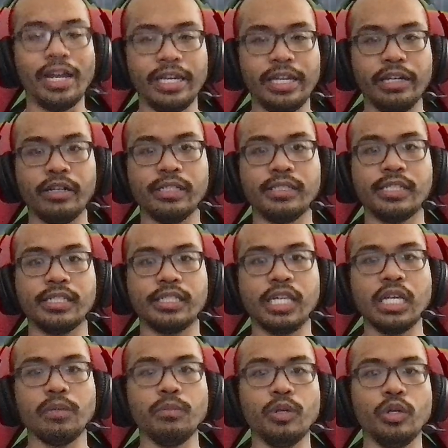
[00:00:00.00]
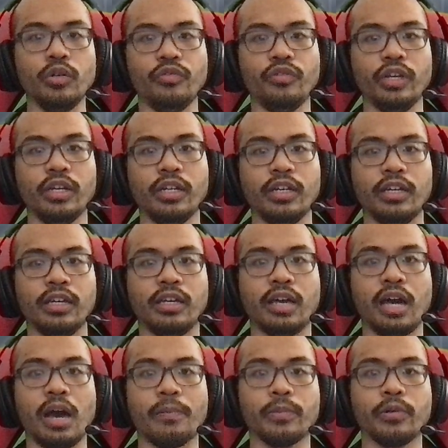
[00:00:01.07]
here is the sync move.
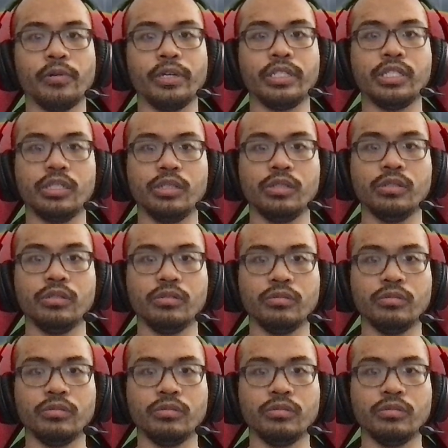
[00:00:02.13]
I'm going to